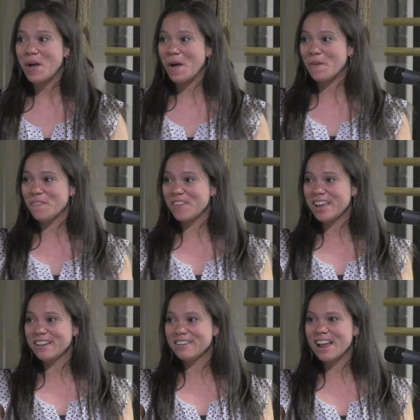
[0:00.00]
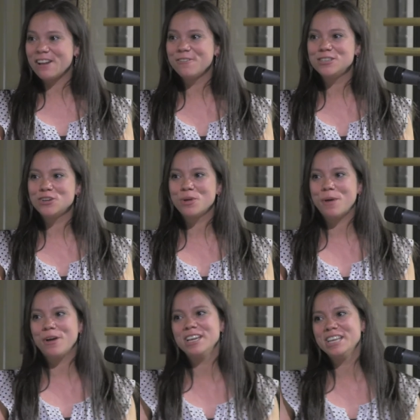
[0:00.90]
Um, I know we joke
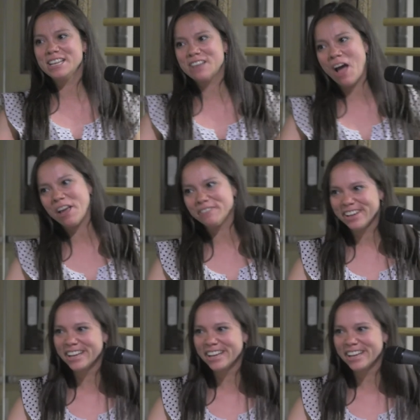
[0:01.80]
about Indian time,